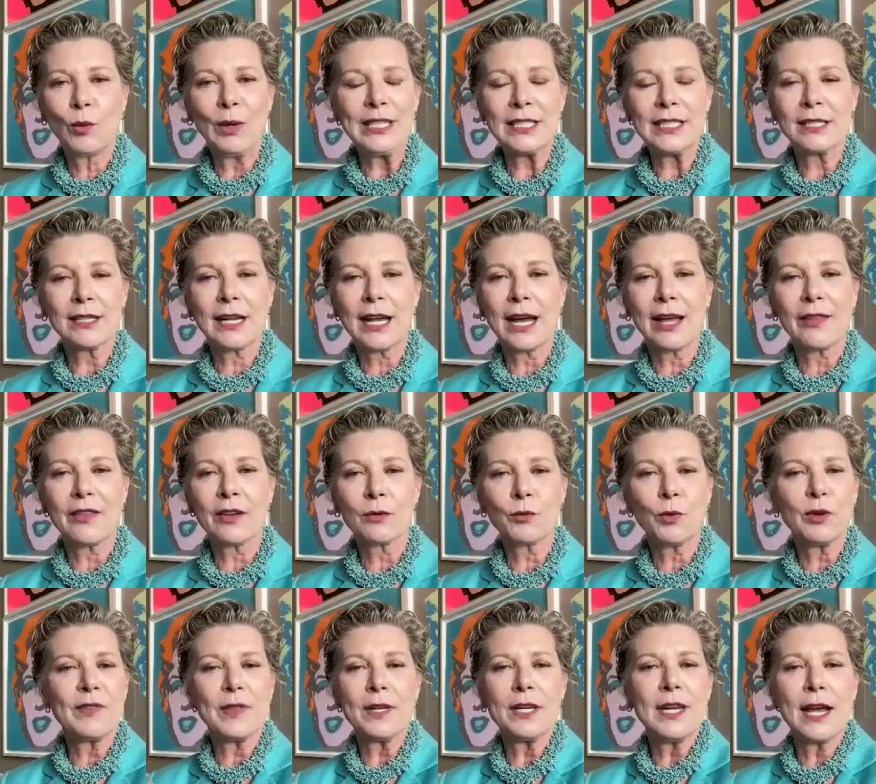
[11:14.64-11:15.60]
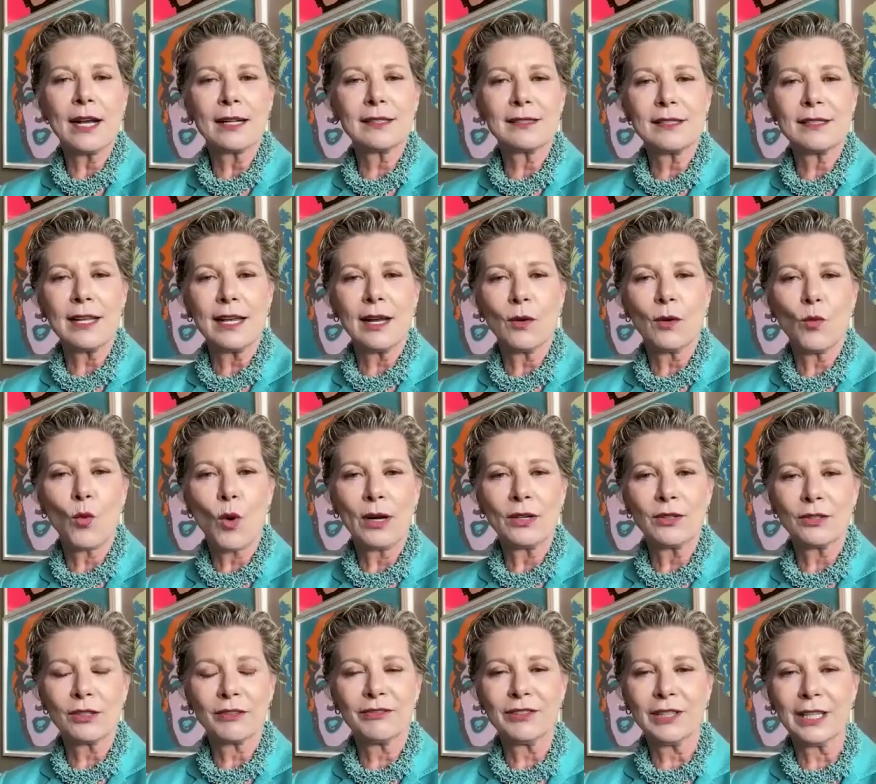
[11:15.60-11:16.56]
went together with the next thing
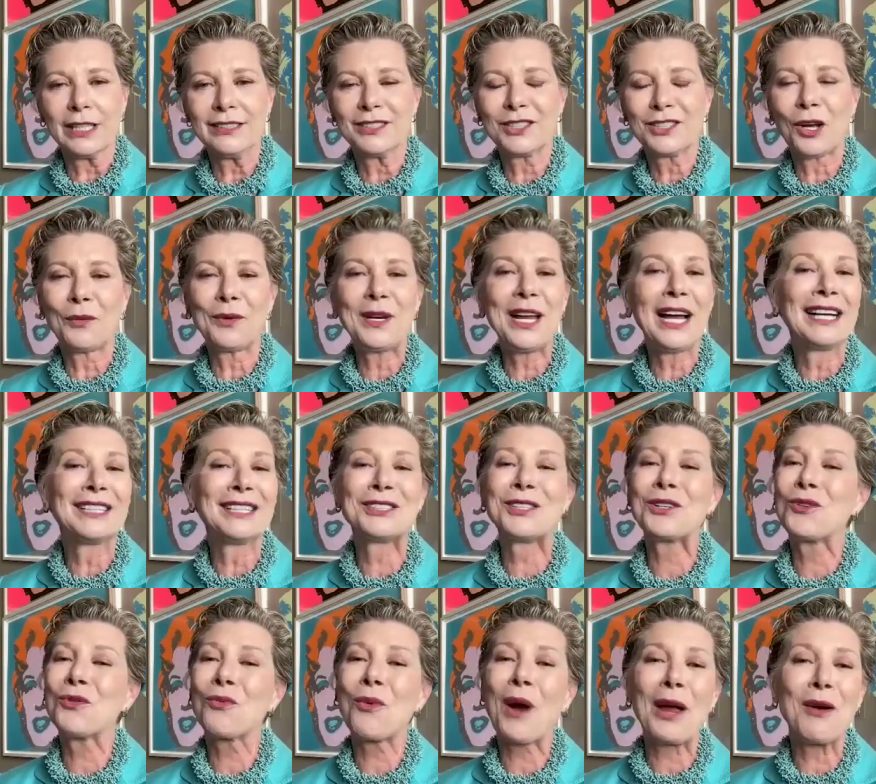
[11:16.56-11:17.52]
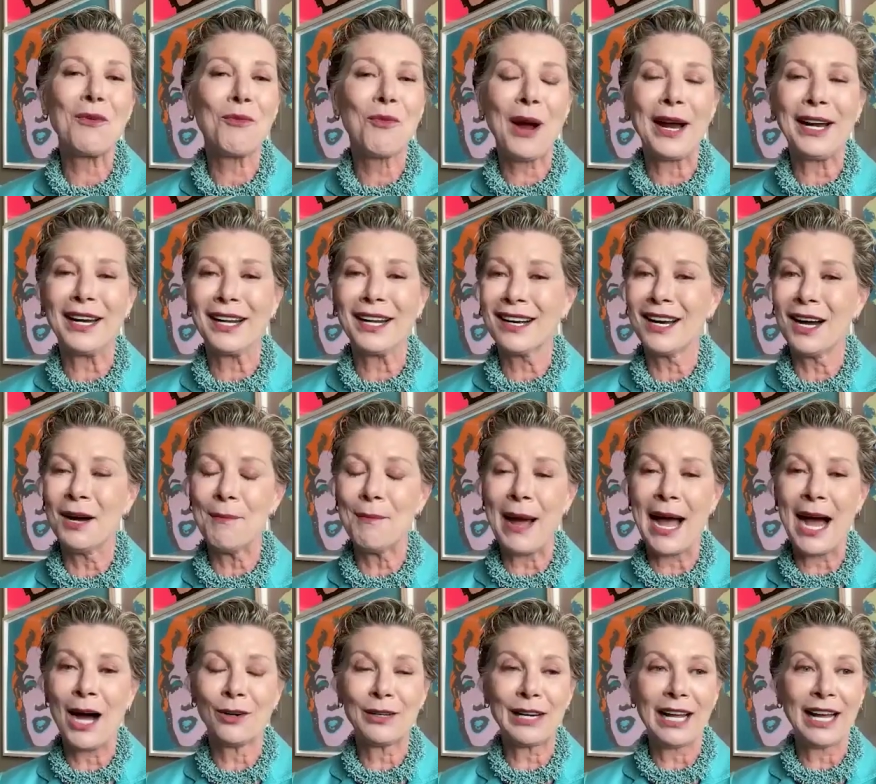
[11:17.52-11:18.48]
wonderfully. So yeah, it's a great way to come
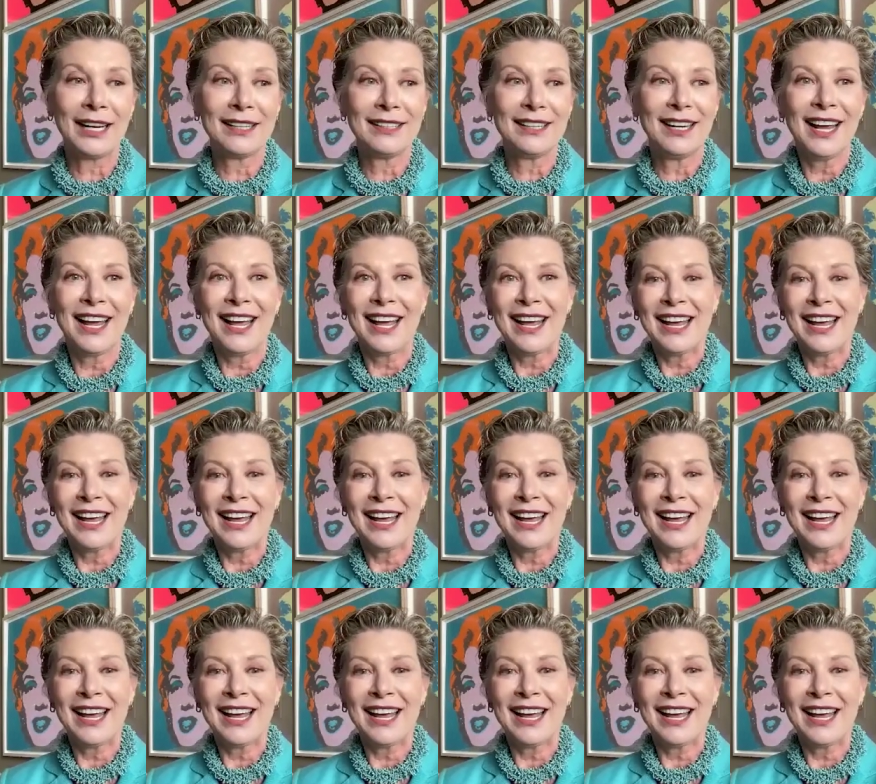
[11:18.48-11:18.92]
out and,